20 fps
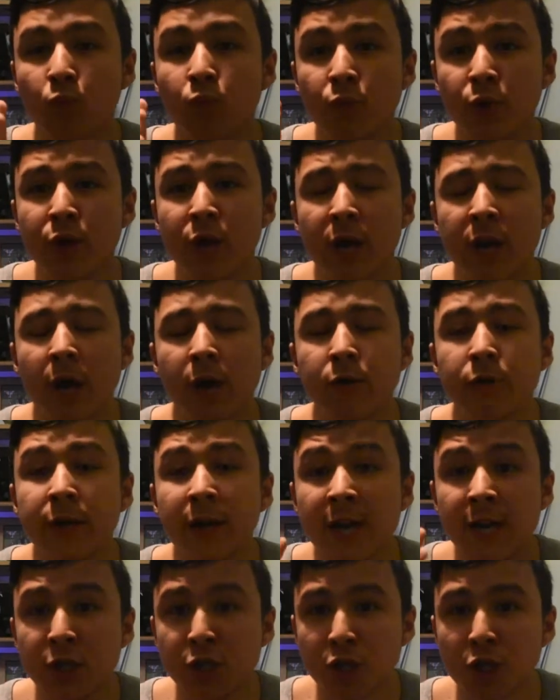you know,
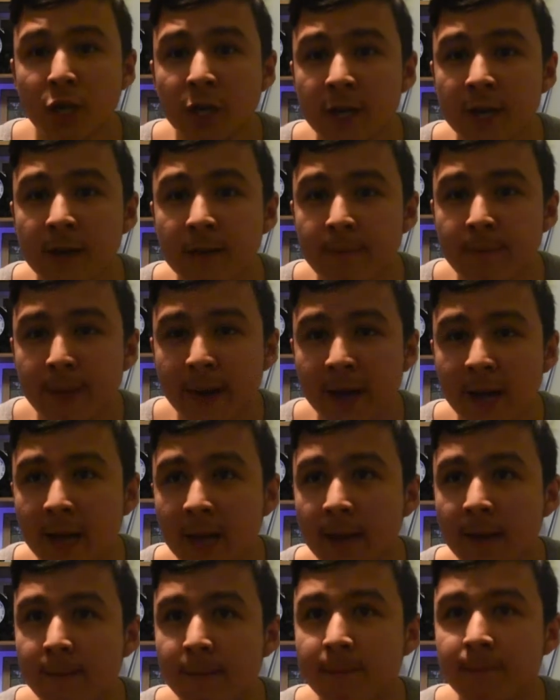it should
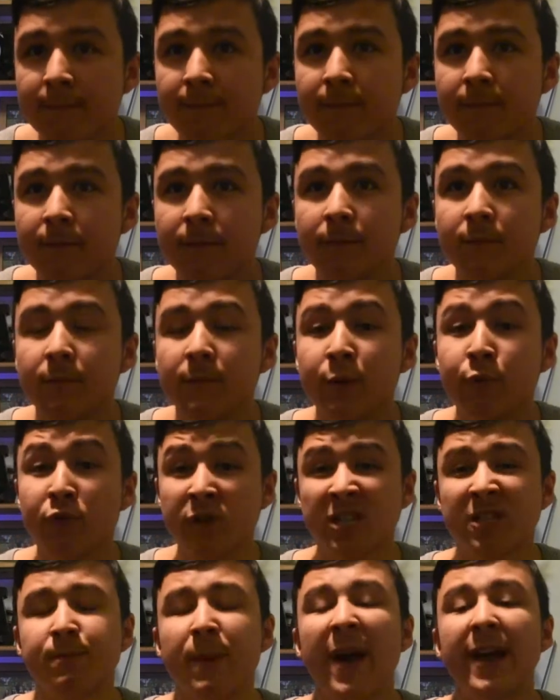be
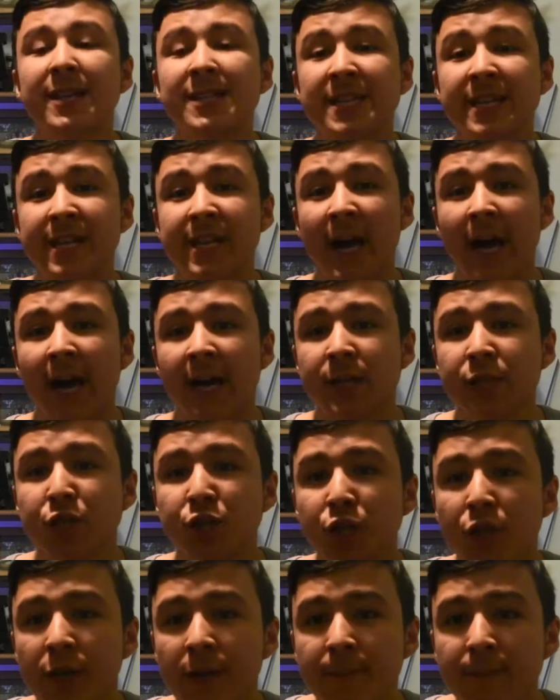respected and
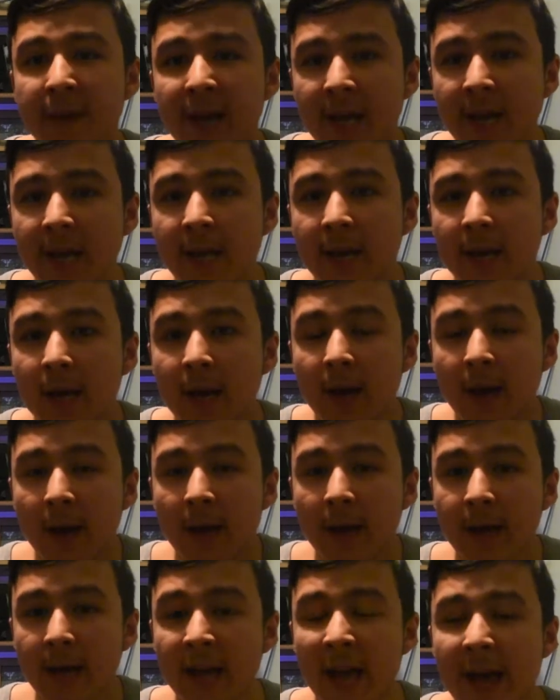should be
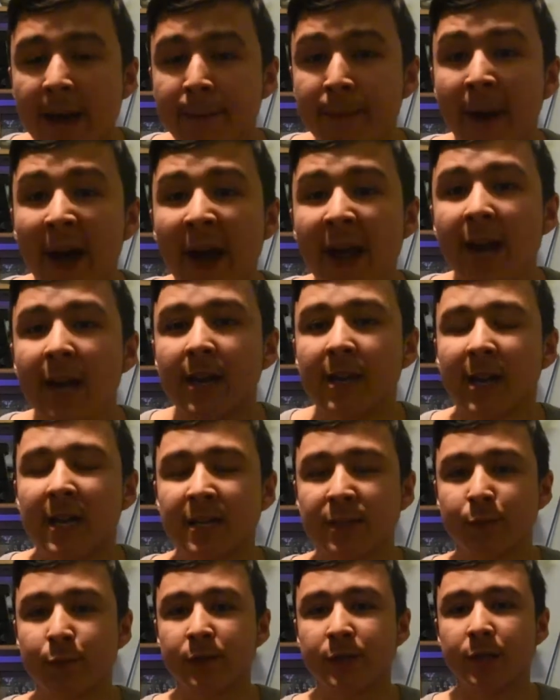getting paid
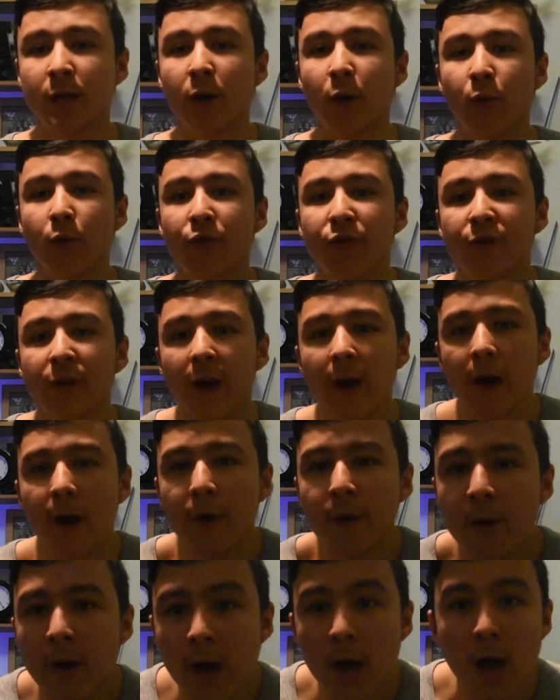as a result.
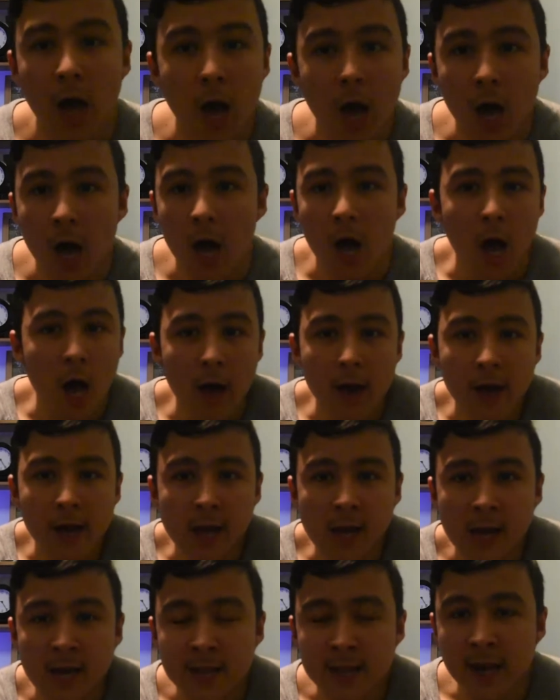So
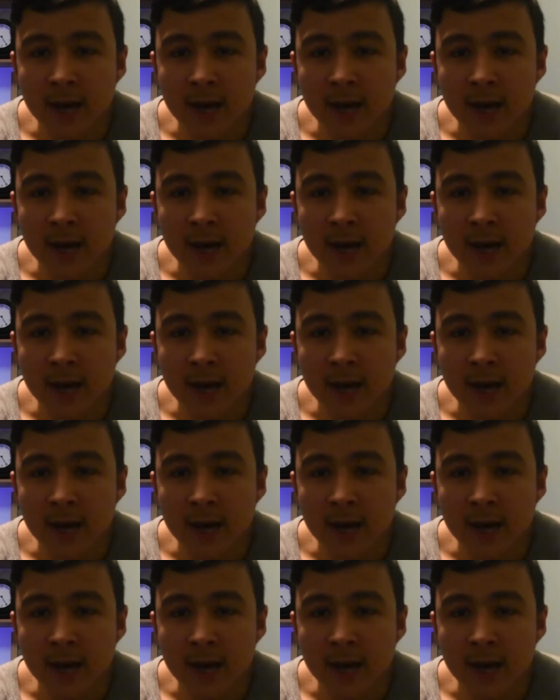in